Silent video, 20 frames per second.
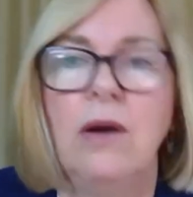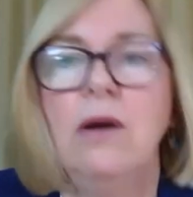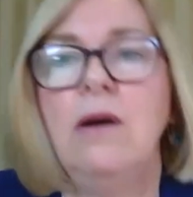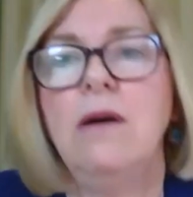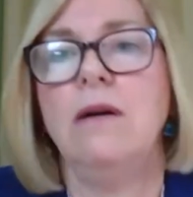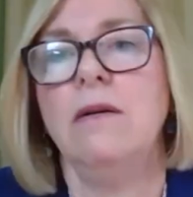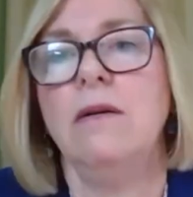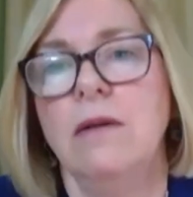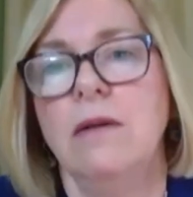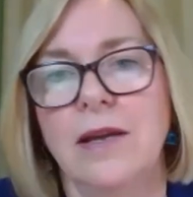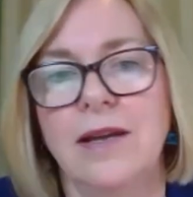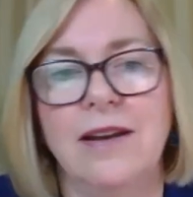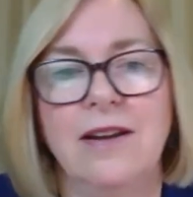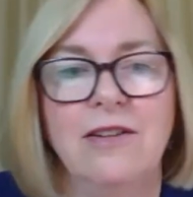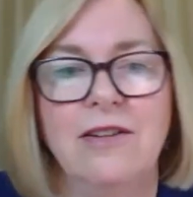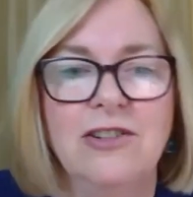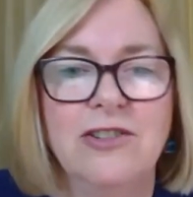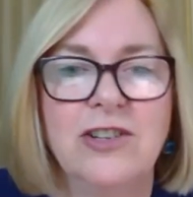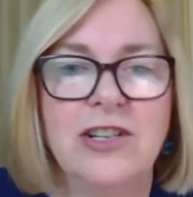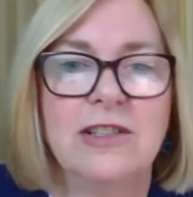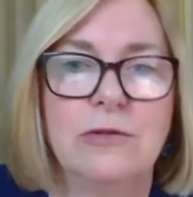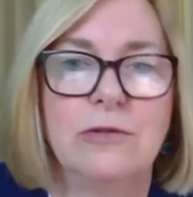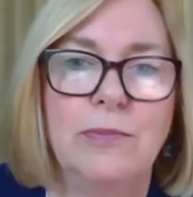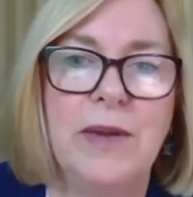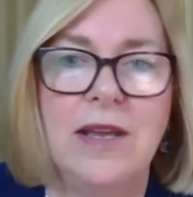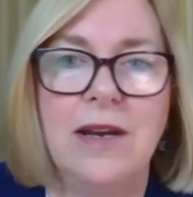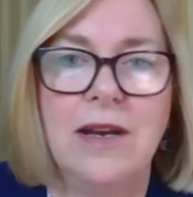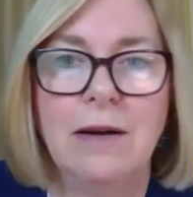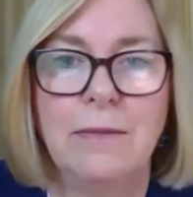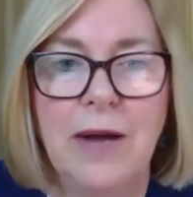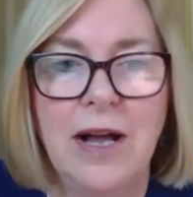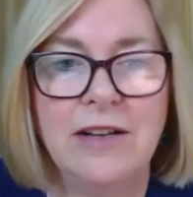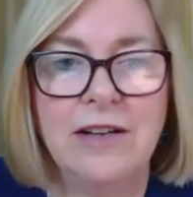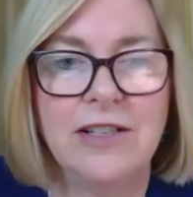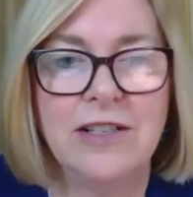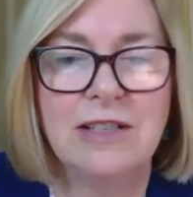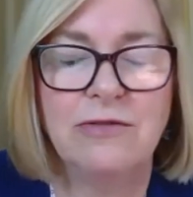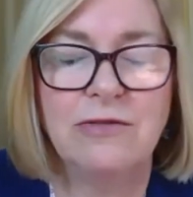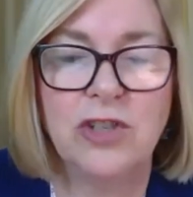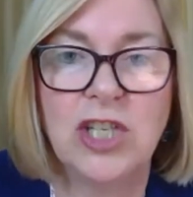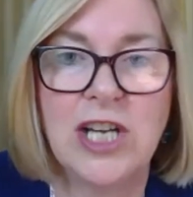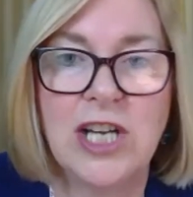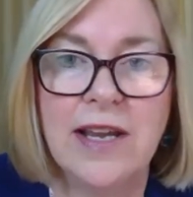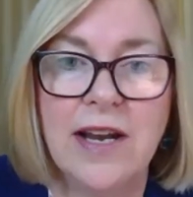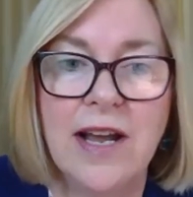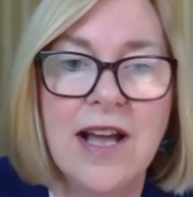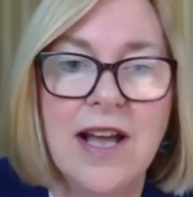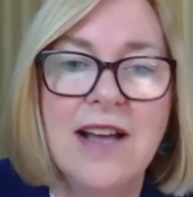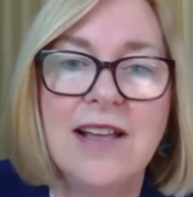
oh, you know, you're just being an apologist for China.